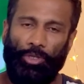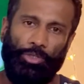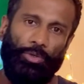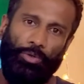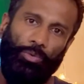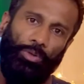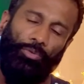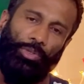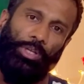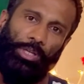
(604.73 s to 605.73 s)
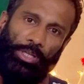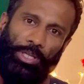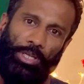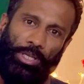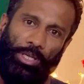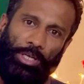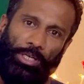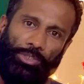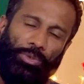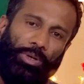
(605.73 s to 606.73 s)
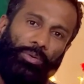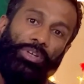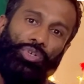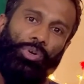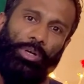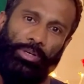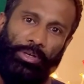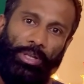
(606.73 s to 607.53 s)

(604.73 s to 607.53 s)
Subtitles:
you are doing for the your rear shoulder.